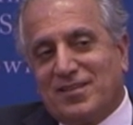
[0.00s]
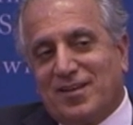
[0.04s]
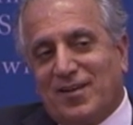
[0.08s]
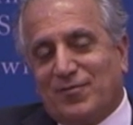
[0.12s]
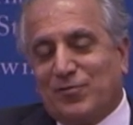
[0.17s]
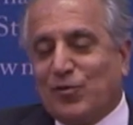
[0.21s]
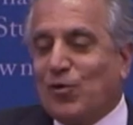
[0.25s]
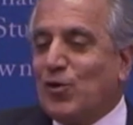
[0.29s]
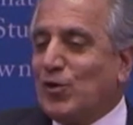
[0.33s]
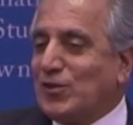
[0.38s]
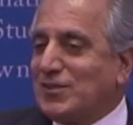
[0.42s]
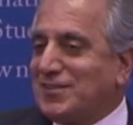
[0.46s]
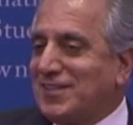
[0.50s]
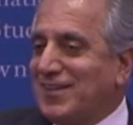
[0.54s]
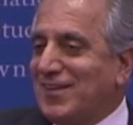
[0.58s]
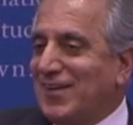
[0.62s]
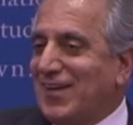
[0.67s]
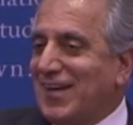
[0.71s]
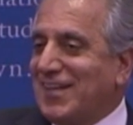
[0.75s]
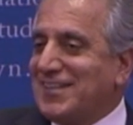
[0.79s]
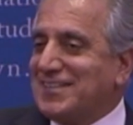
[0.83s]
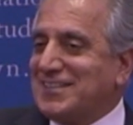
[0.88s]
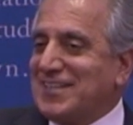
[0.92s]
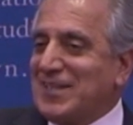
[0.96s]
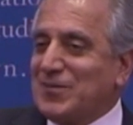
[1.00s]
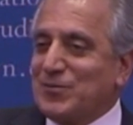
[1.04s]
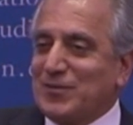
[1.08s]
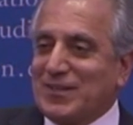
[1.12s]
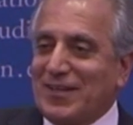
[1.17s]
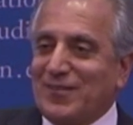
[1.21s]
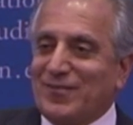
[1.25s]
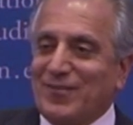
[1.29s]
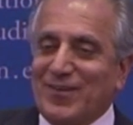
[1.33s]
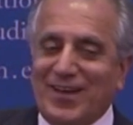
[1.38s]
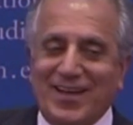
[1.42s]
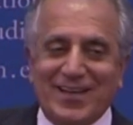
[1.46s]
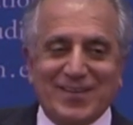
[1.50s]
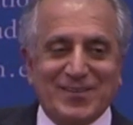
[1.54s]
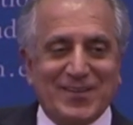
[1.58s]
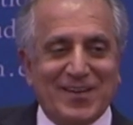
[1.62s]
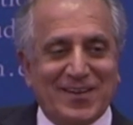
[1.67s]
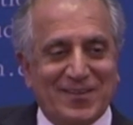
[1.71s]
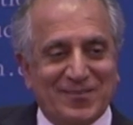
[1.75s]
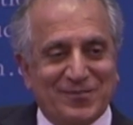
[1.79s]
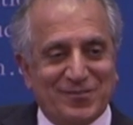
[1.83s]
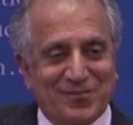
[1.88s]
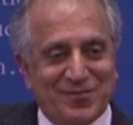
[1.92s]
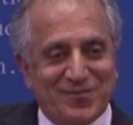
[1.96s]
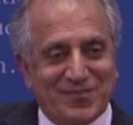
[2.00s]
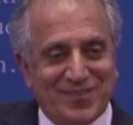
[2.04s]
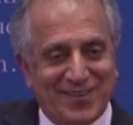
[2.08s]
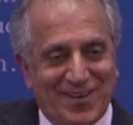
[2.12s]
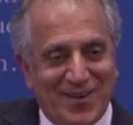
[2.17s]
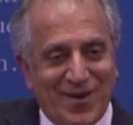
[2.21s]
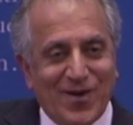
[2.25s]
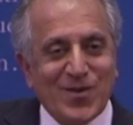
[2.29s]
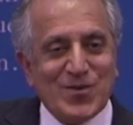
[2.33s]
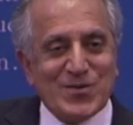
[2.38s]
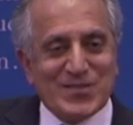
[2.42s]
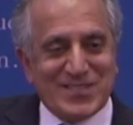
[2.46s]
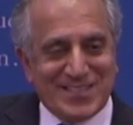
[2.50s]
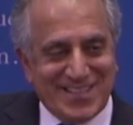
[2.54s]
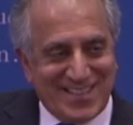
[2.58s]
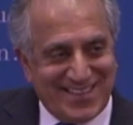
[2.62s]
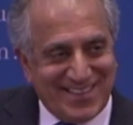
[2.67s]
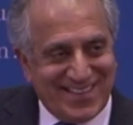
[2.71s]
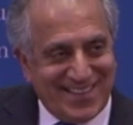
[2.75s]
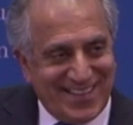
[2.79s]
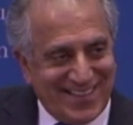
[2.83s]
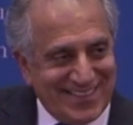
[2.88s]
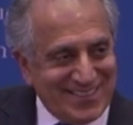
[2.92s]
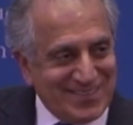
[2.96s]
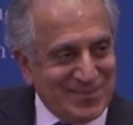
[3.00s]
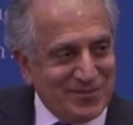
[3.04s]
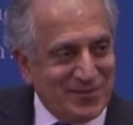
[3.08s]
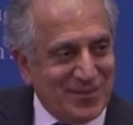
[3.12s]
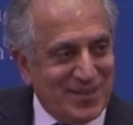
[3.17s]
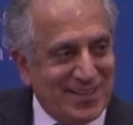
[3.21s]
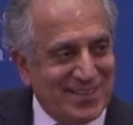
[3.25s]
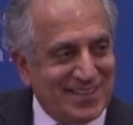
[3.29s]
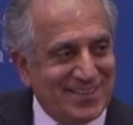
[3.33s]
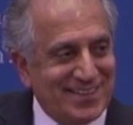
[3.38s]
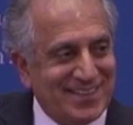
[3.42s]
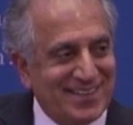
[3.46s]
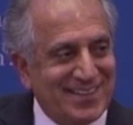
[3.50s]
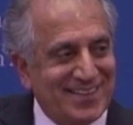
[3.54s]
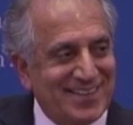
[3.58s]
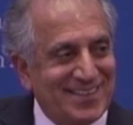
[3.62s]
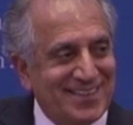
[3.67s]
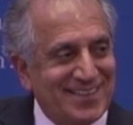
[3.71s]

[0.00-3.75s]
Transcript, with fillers: Of course, the United States would have liked to have hosted this, but